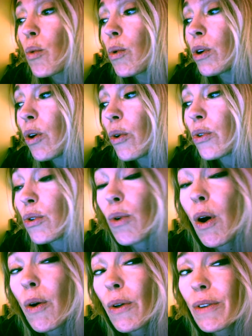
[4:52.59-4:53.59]
We'll go through
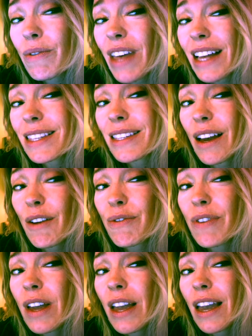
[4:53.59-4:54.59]
all of that
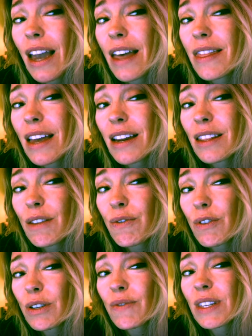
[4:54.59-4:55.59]
stuff, and then at the
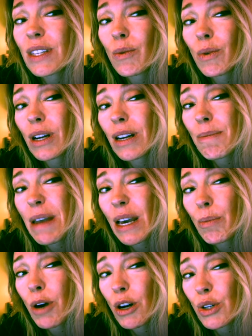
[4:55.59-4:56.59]
first visit, we're gonna make
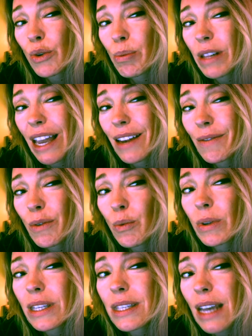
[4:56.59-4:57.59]
a partial plan.
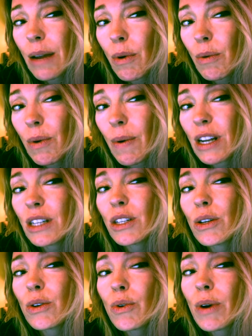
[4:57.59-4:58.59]
We'll decide what we wanna
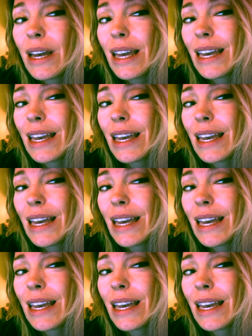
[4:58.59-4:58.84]
do.